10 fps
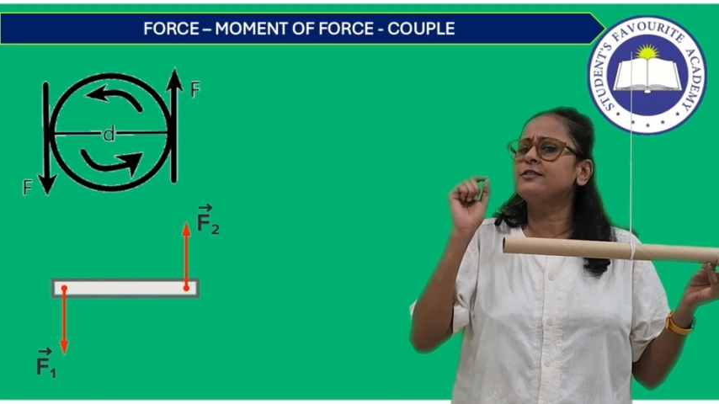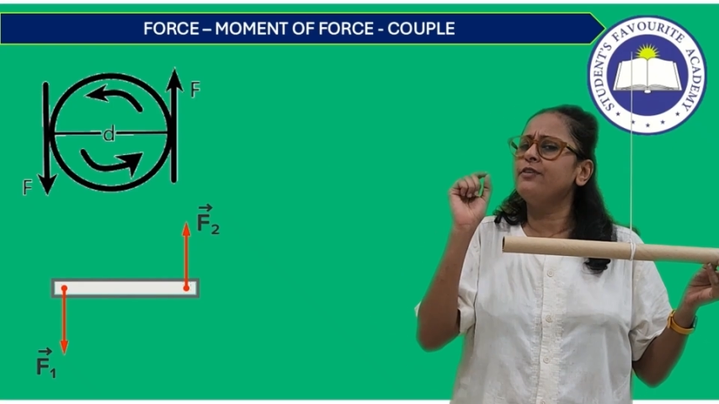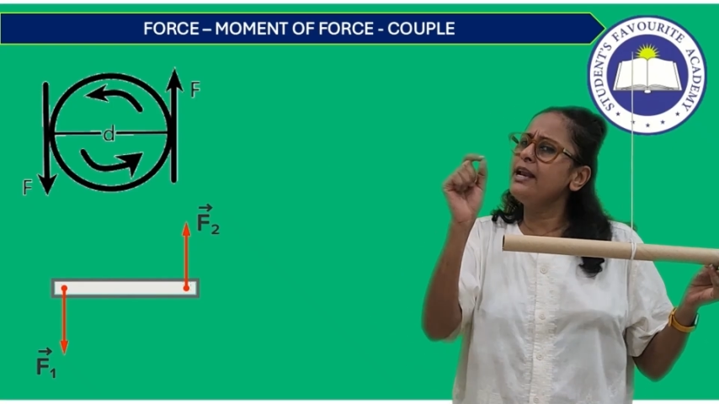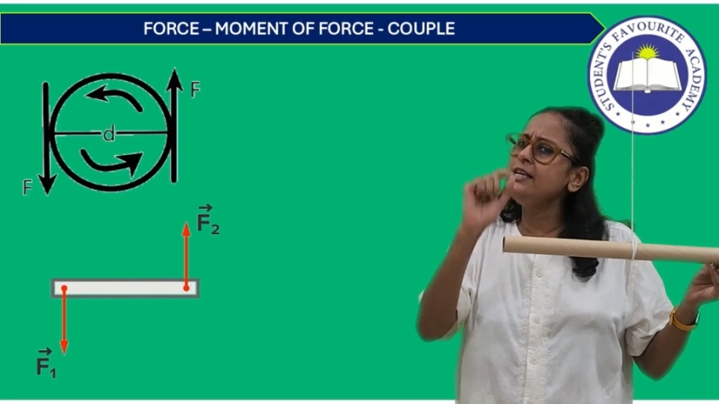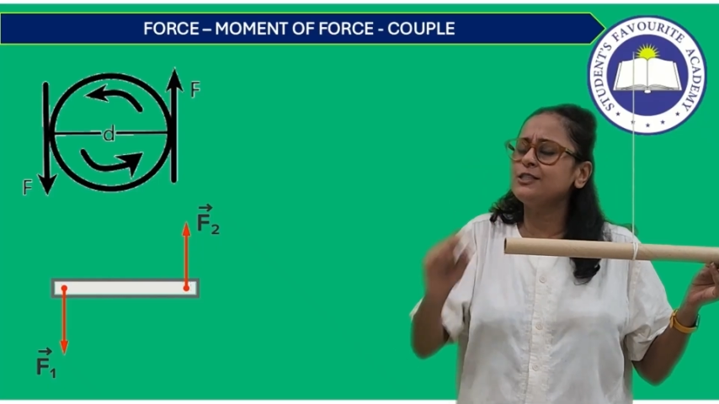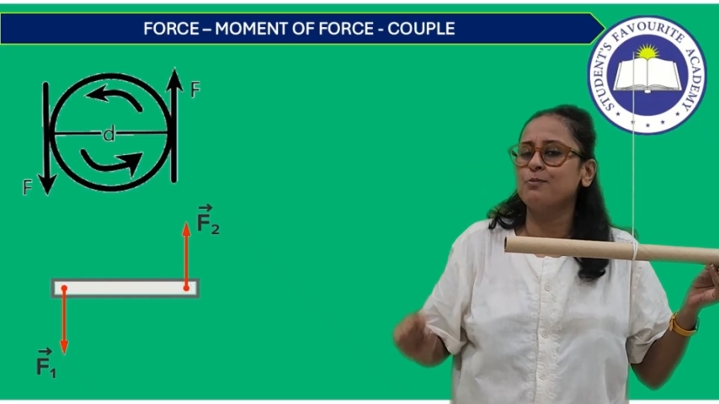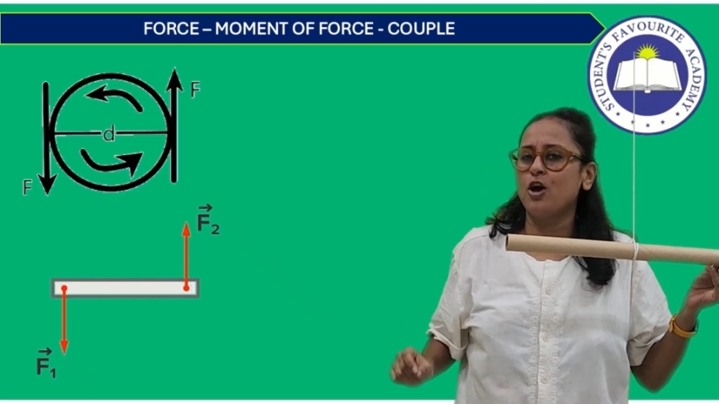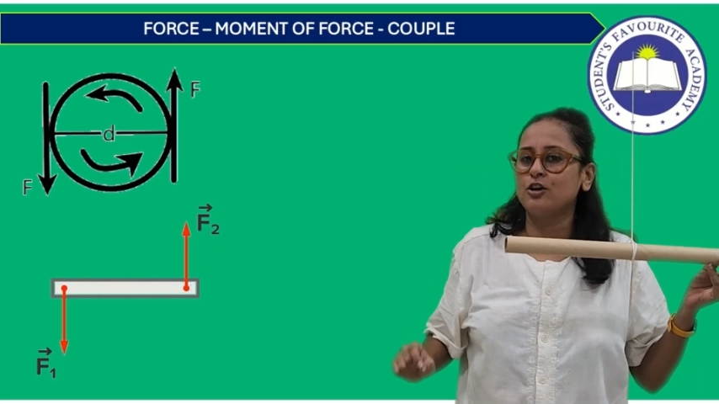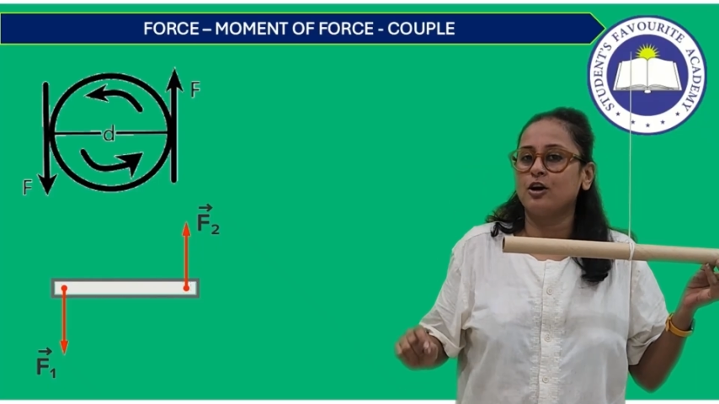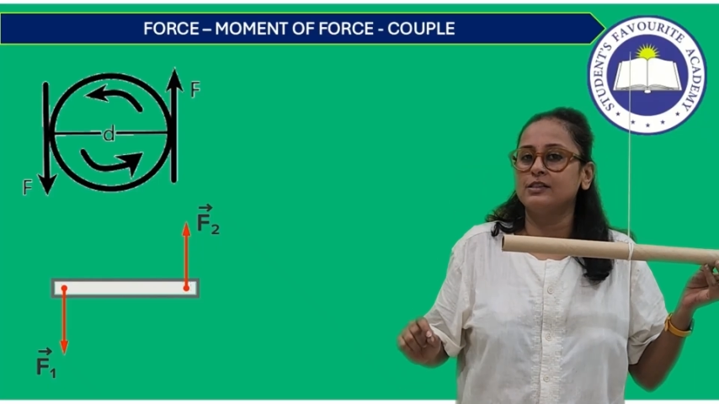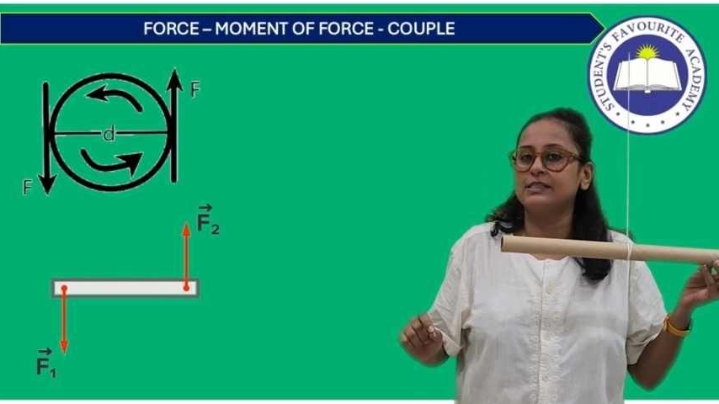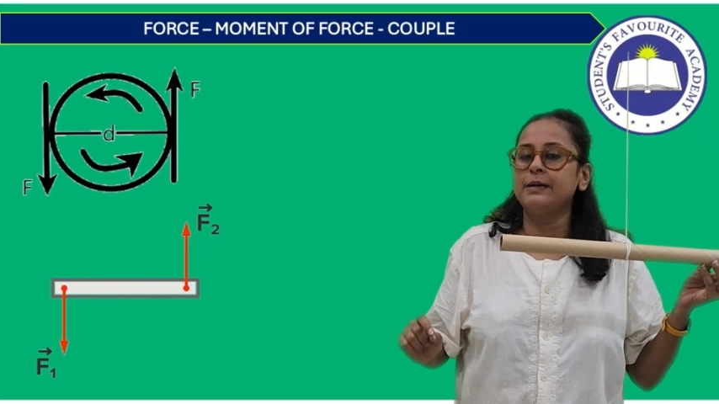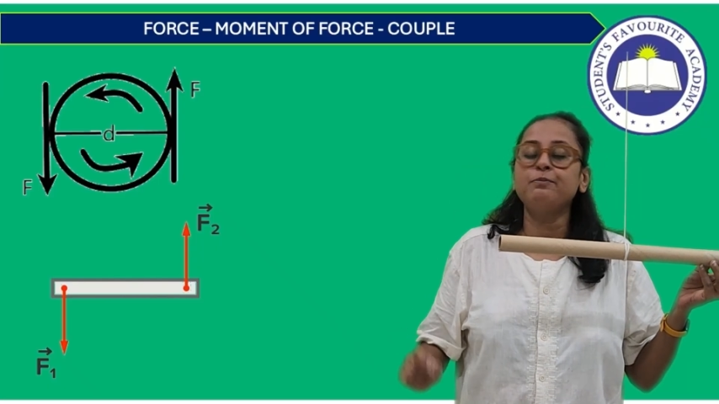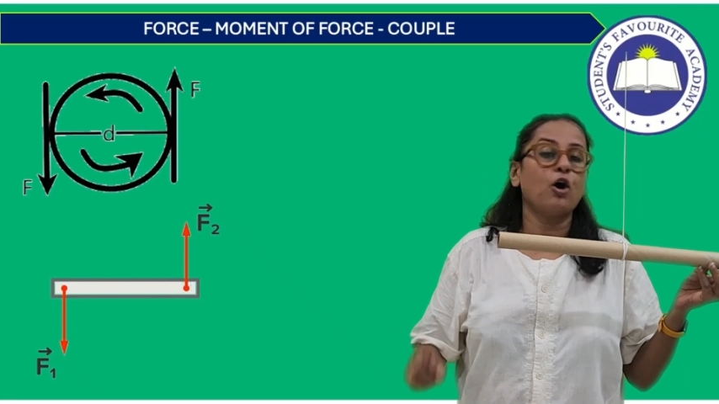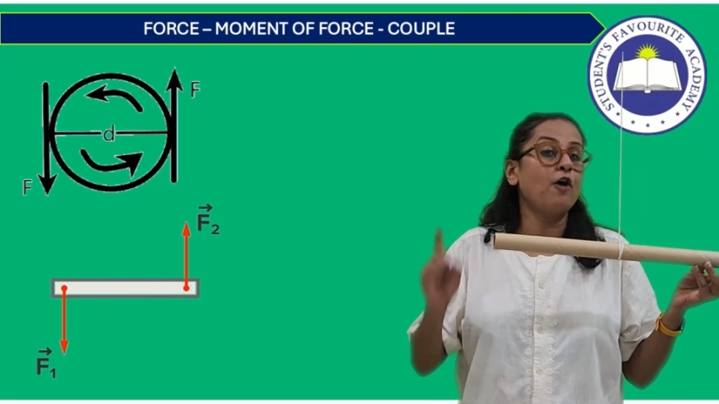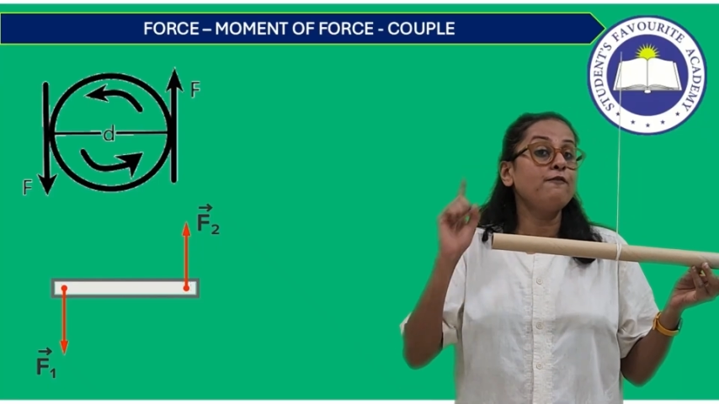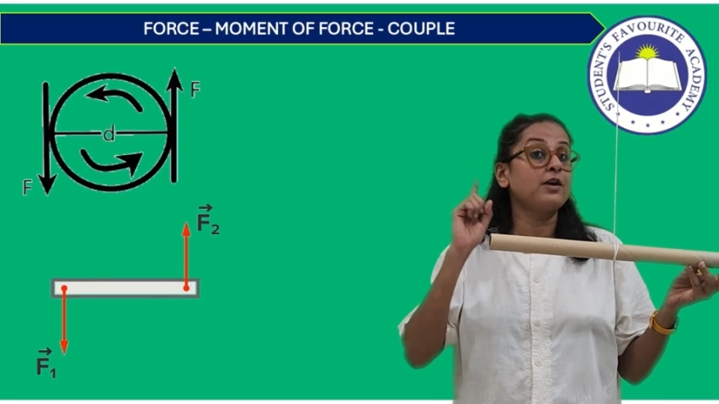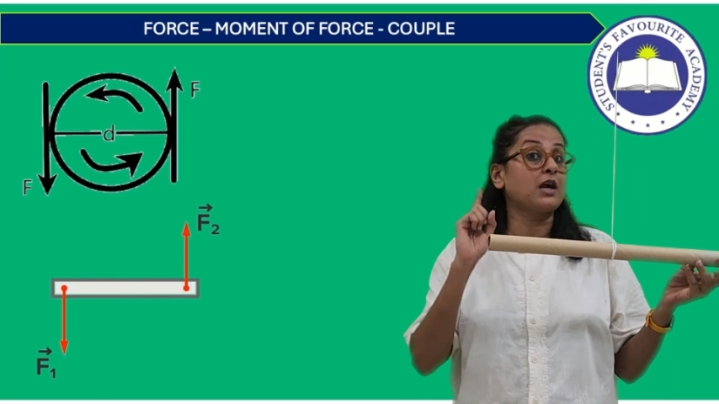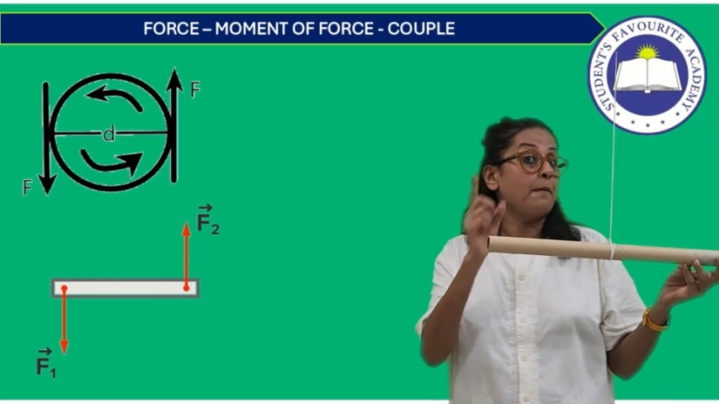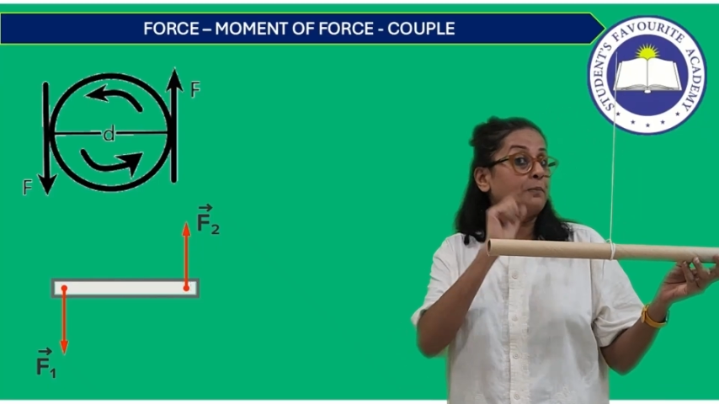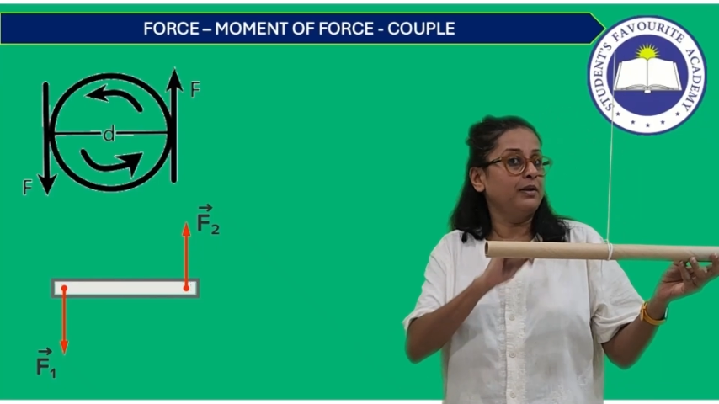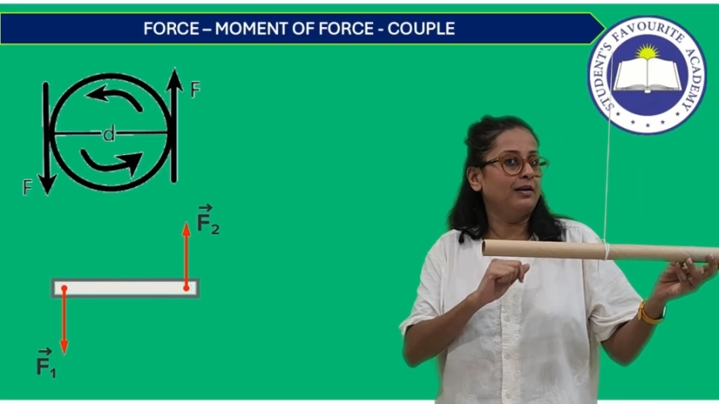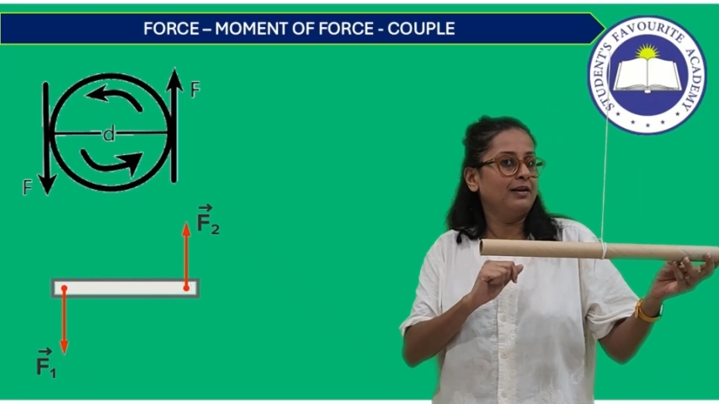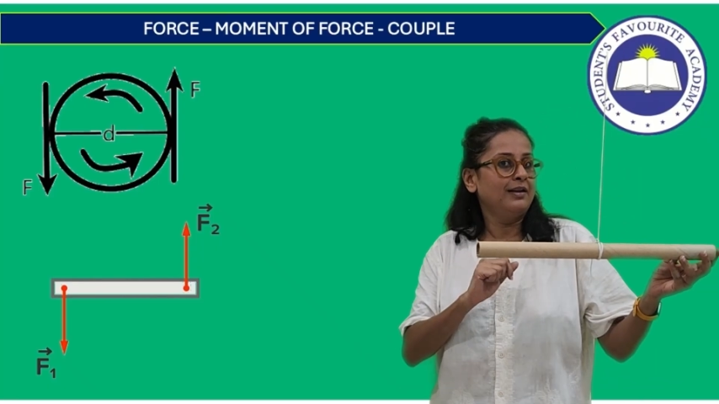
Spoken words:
very small concept of couple.